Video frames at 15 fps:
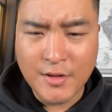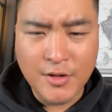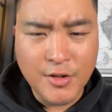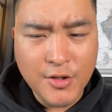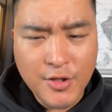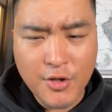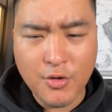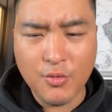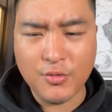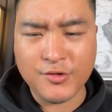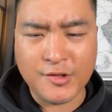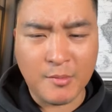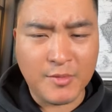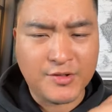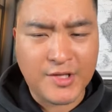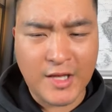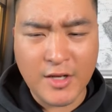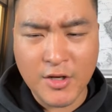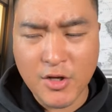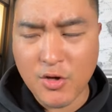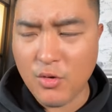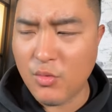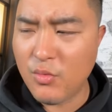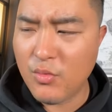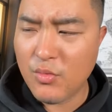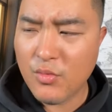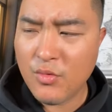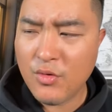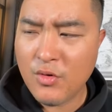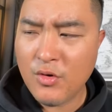new, someone say new,
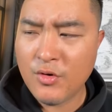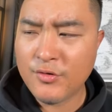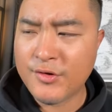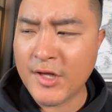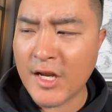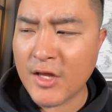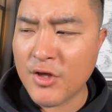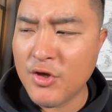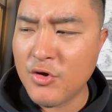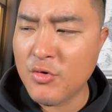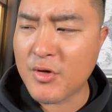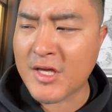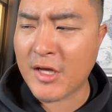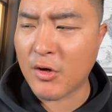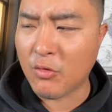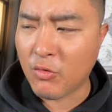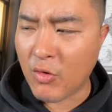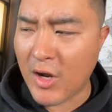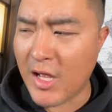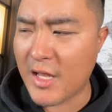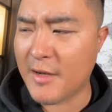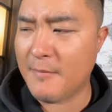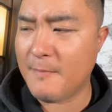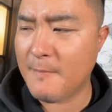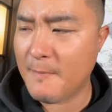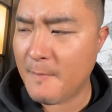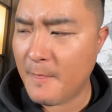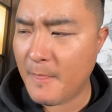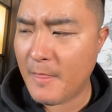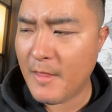so that you can run
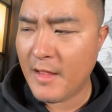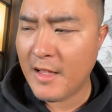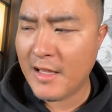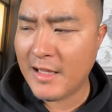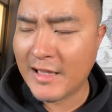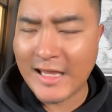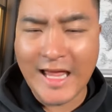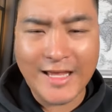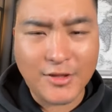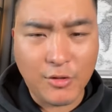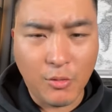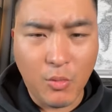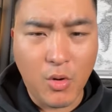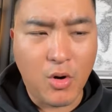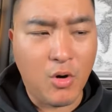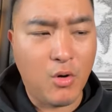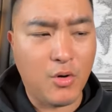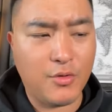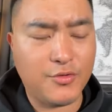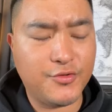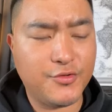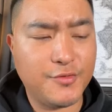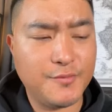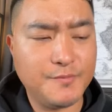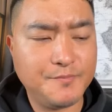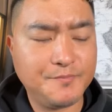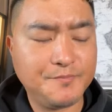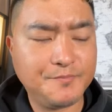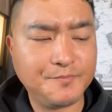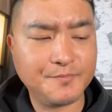like the war horse.
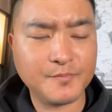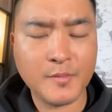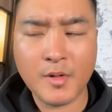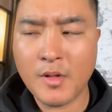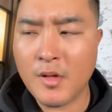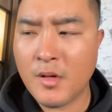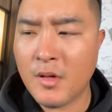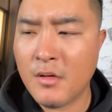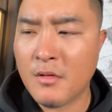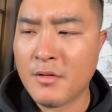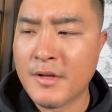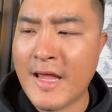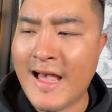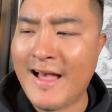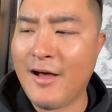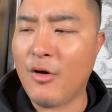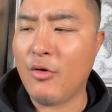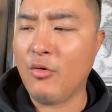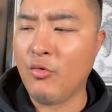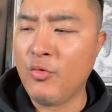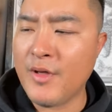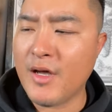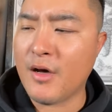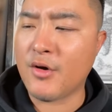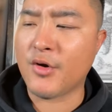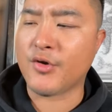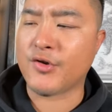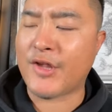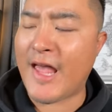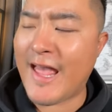Now, we
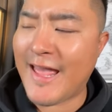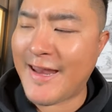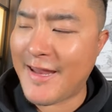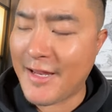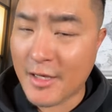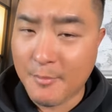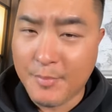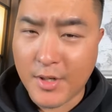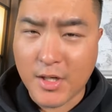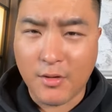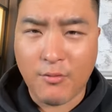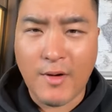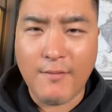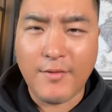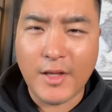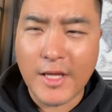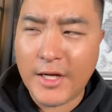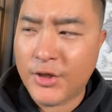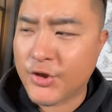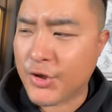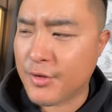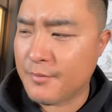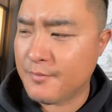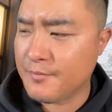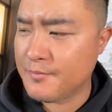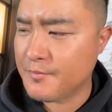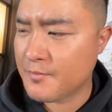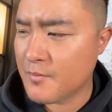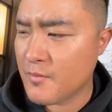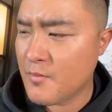understand in the book of Revelation,
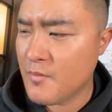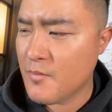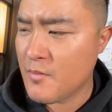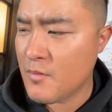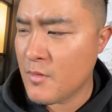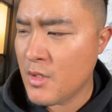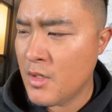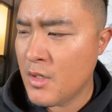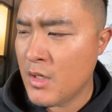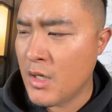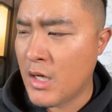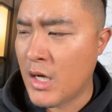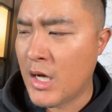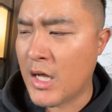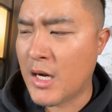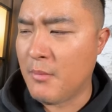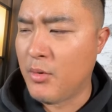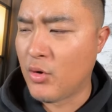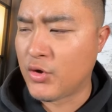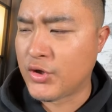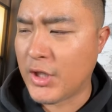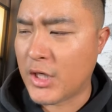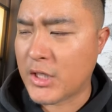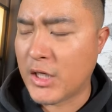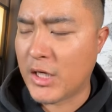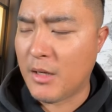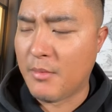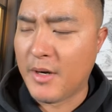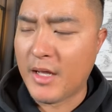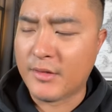
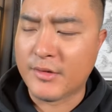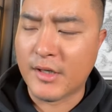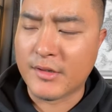thanks